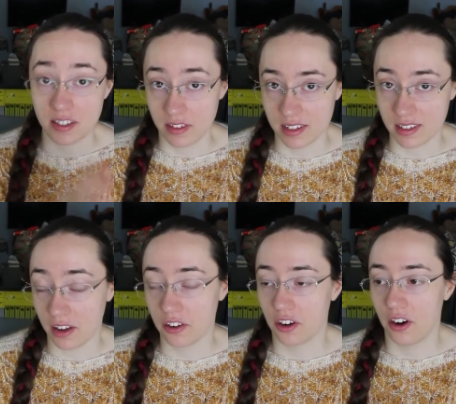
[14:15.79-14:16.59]
of
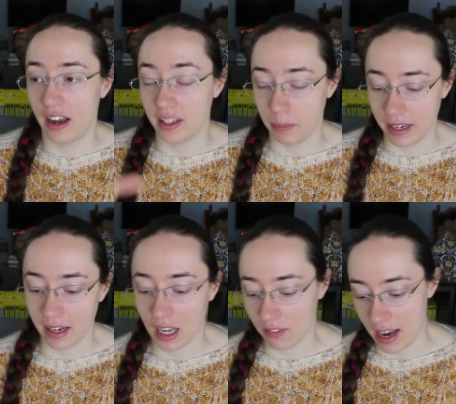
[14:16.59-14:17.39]
Descender and the
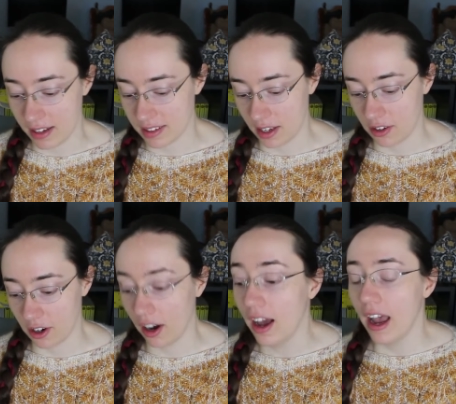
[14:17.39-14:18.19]
beginning of
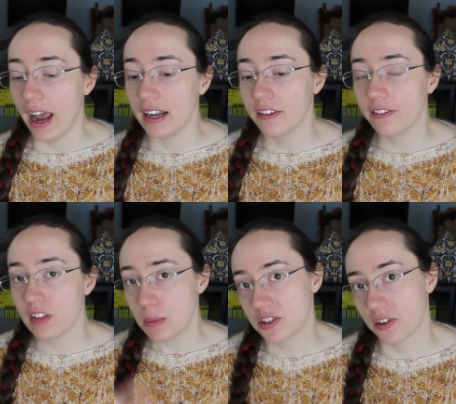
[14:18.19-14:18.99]
Ascender, and it
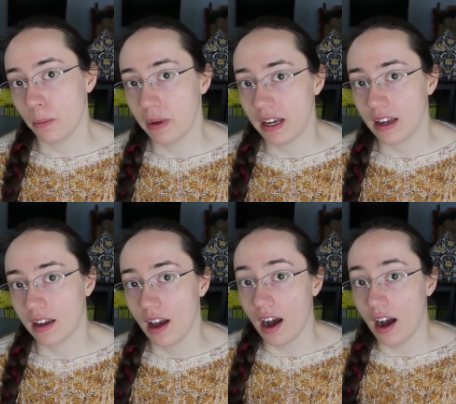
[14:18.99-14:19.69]
flips from being